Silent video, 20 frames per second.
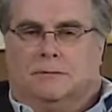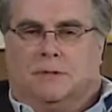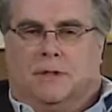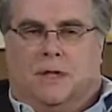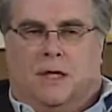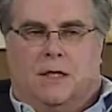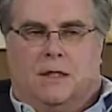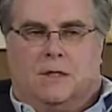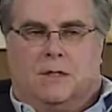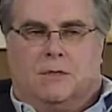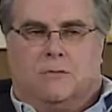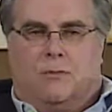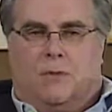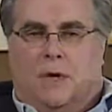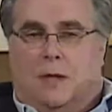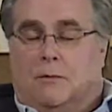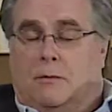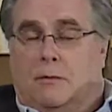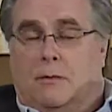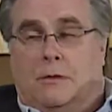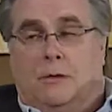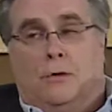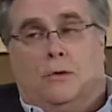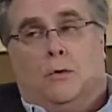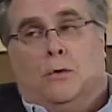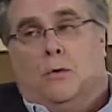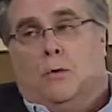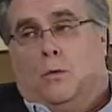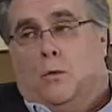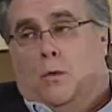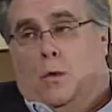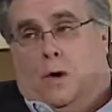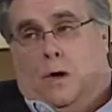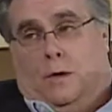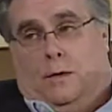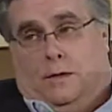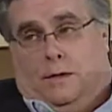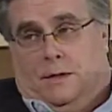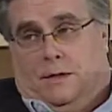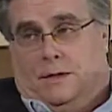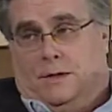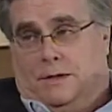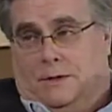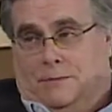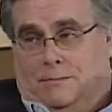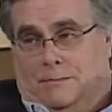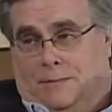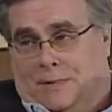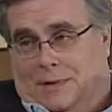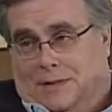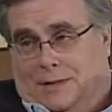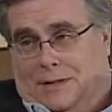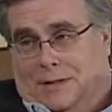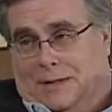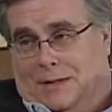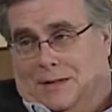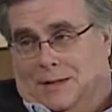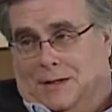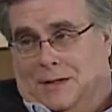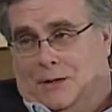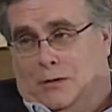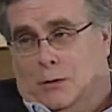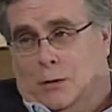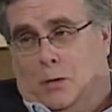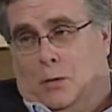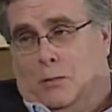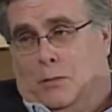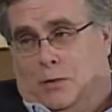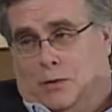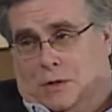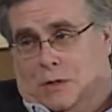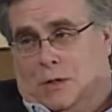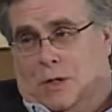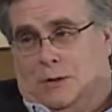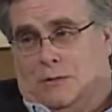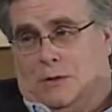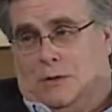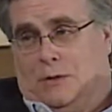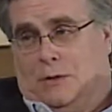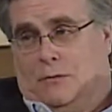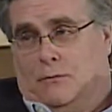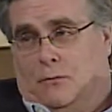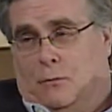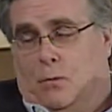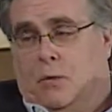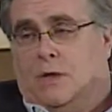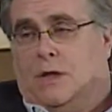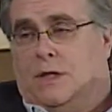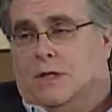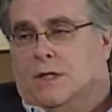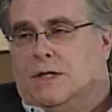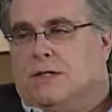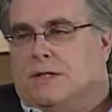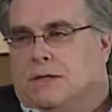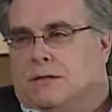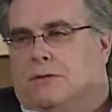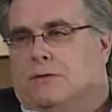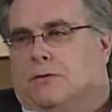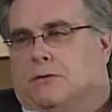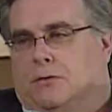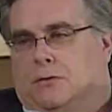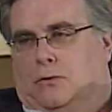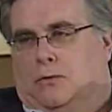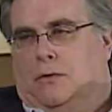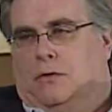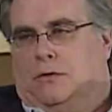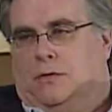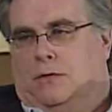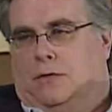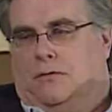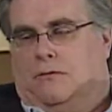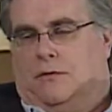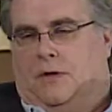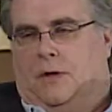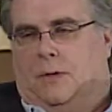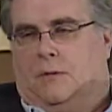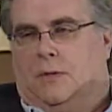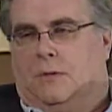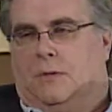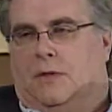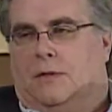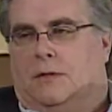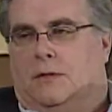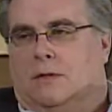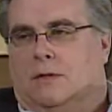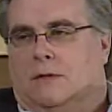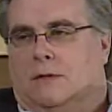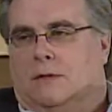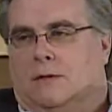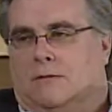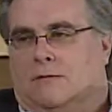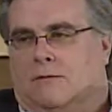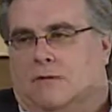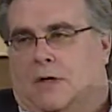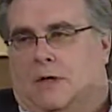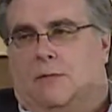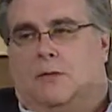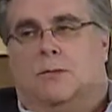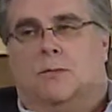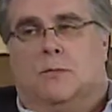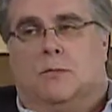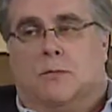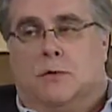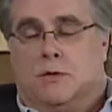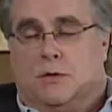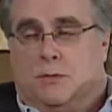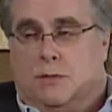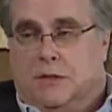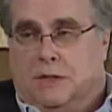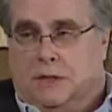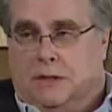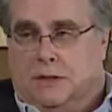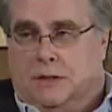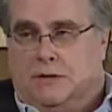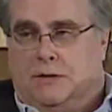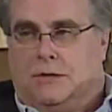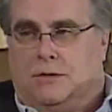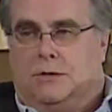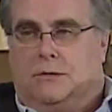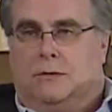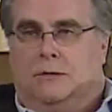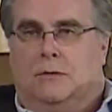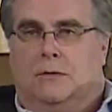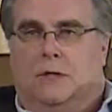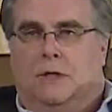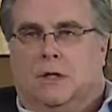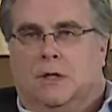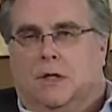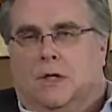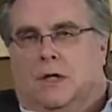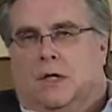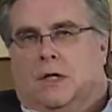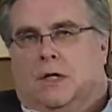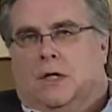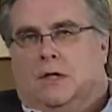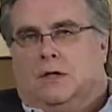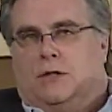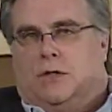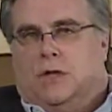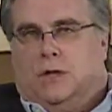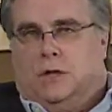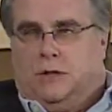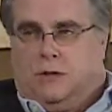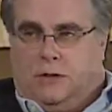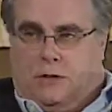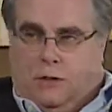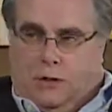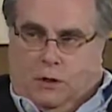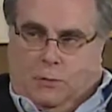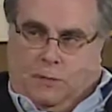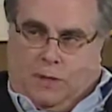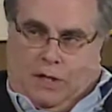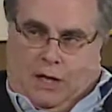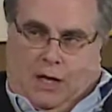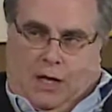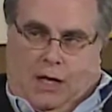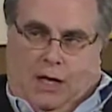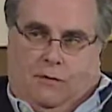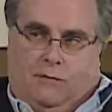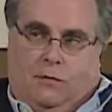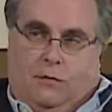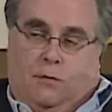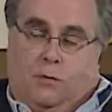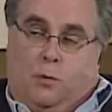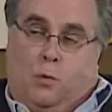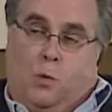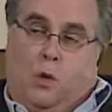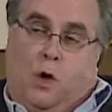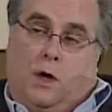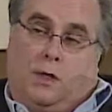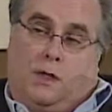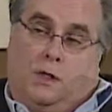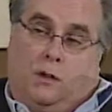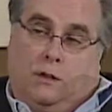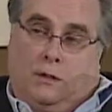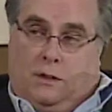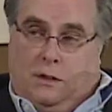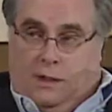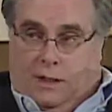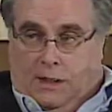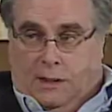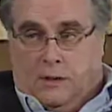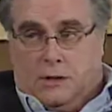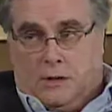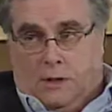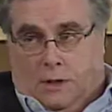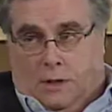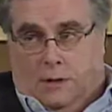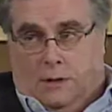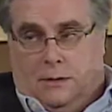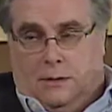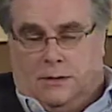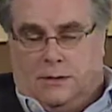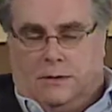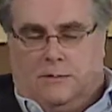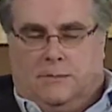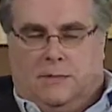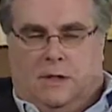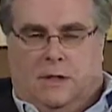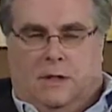has probably no awareness in their own perception of what it is that they're doing to the family, but the family members begin to change their behavior. They're walking on eggshells.